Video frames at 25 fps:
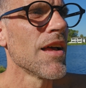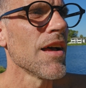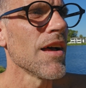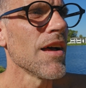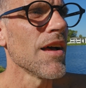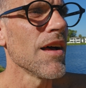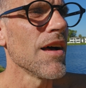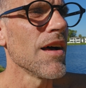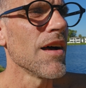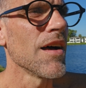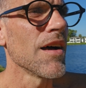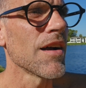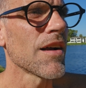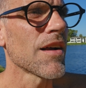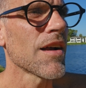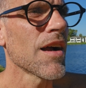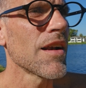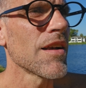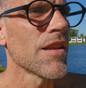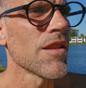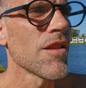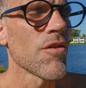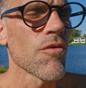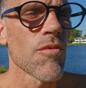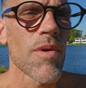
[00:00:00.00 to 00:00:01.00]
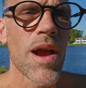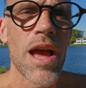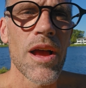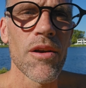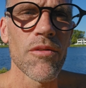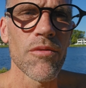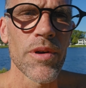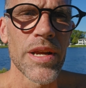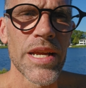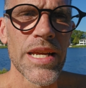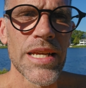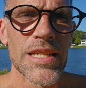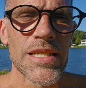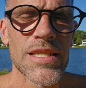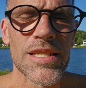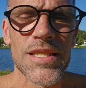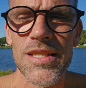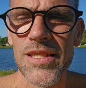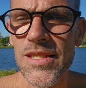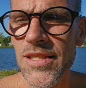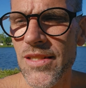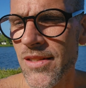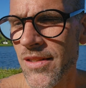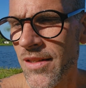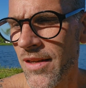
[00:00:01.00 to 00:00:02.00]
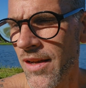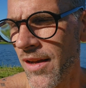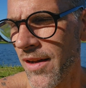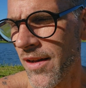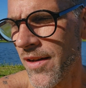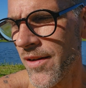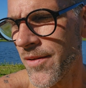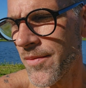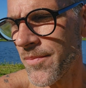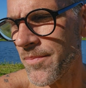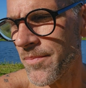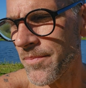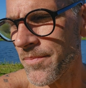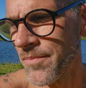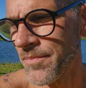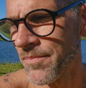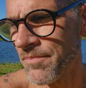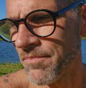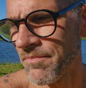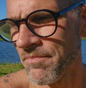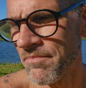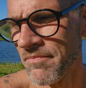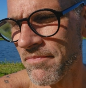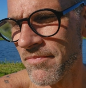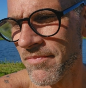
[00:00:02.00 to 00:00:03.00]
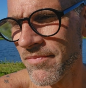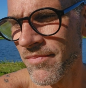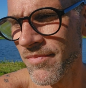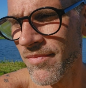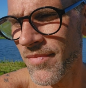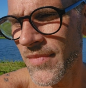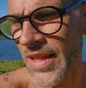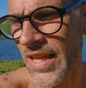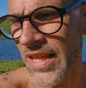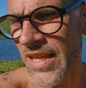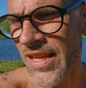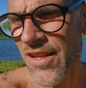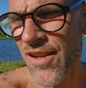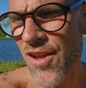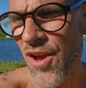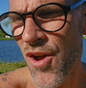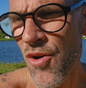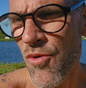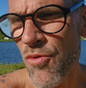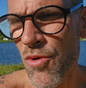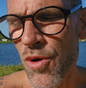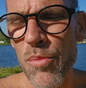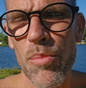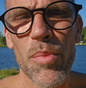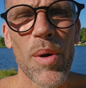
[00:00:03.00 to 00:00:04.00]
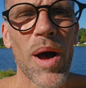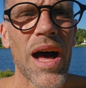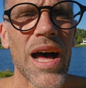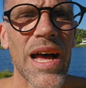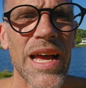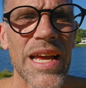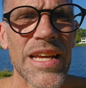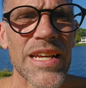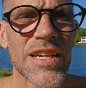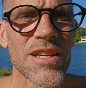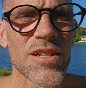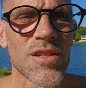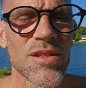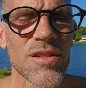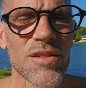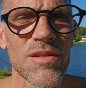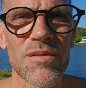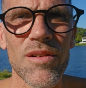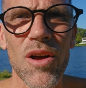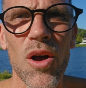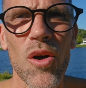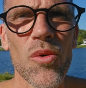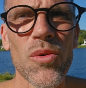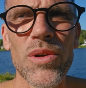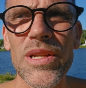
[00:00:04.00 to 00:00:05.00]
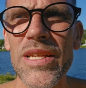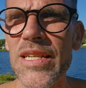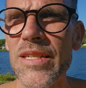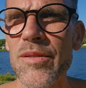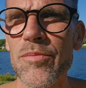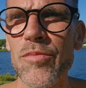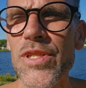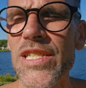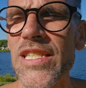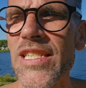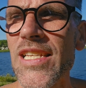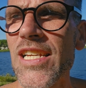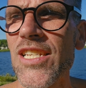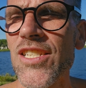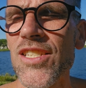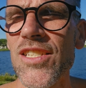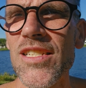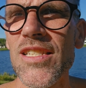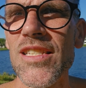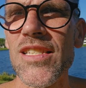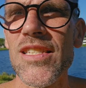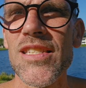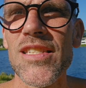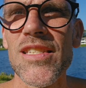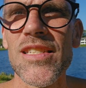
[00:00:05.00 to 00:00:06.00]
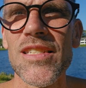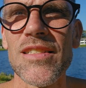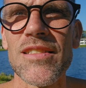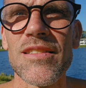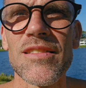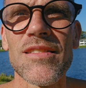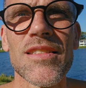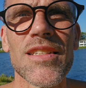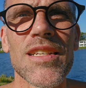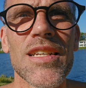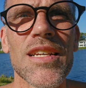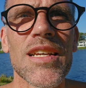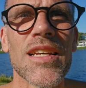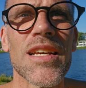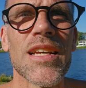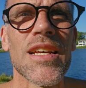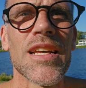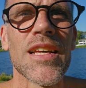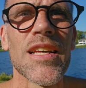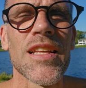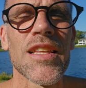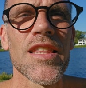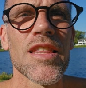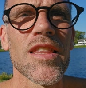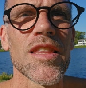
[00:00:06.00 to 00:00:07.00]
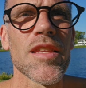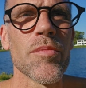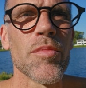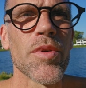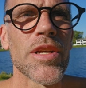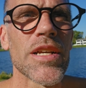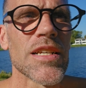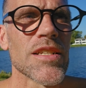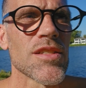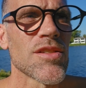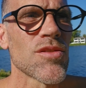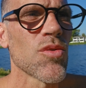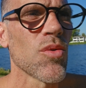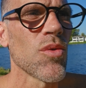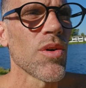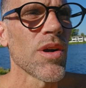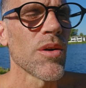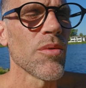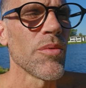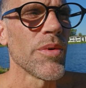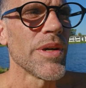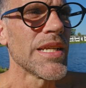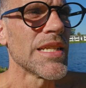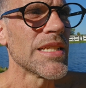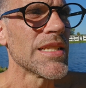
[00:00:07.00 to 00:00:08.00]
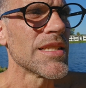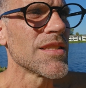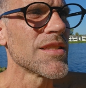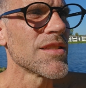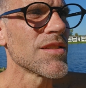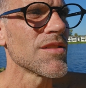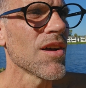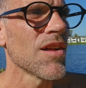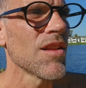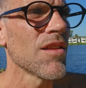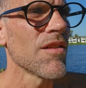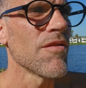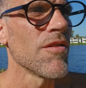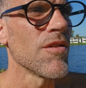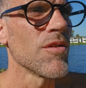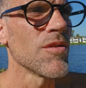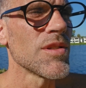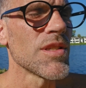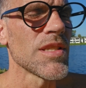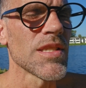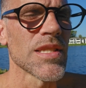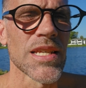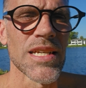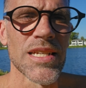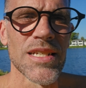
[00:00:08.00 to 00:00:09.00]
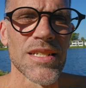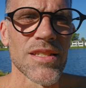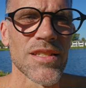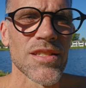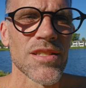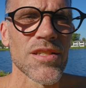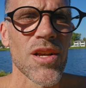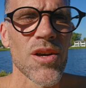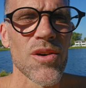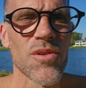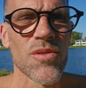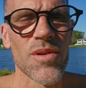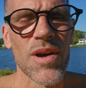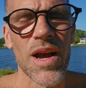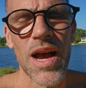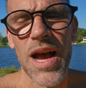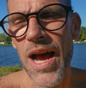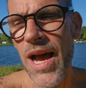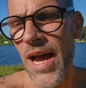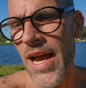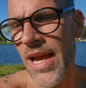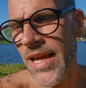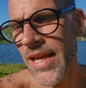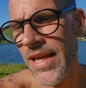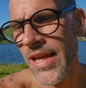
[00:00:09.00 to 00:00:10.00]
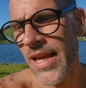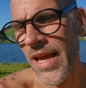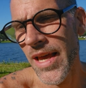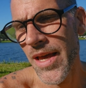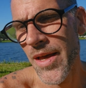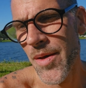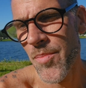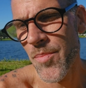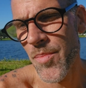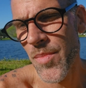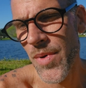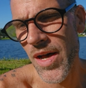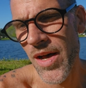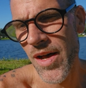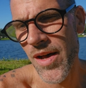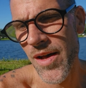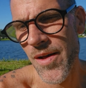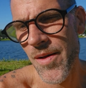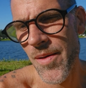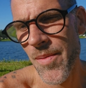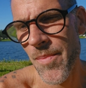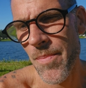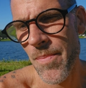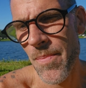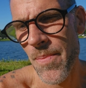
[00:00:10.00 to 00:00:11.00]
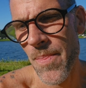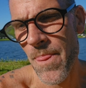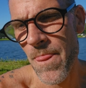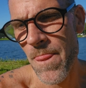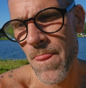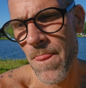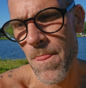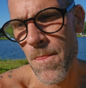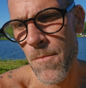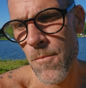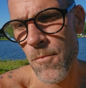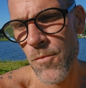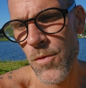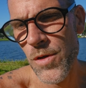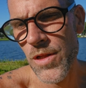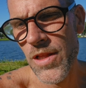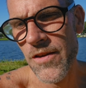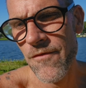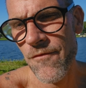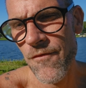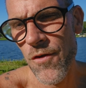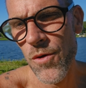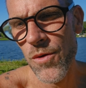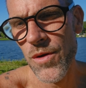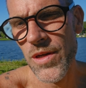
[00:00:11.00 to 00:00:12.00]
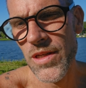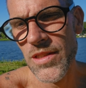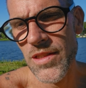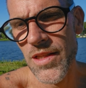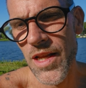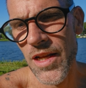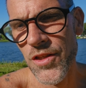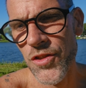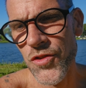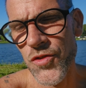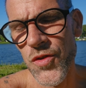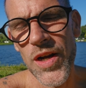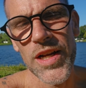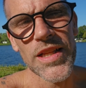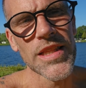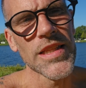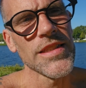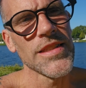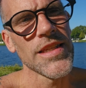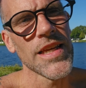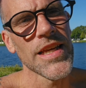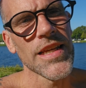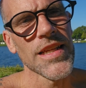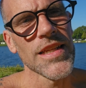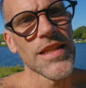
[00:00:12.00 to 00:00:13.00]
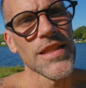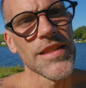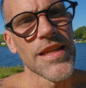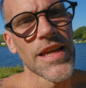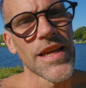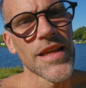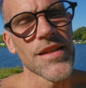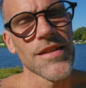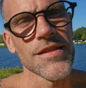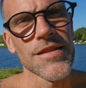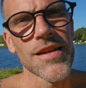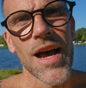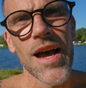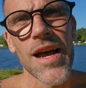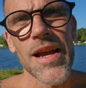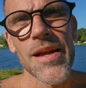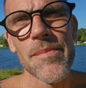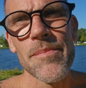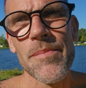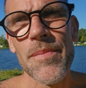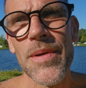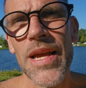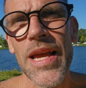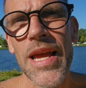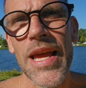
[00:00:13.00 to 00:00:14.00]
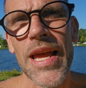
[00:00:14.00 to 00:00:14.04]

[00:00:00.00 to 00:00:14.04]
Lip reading: kind of the rat race, or buying or owning possessions and the biggest toy wins, all of those things. So I am really focused on trying to take it a day at a time,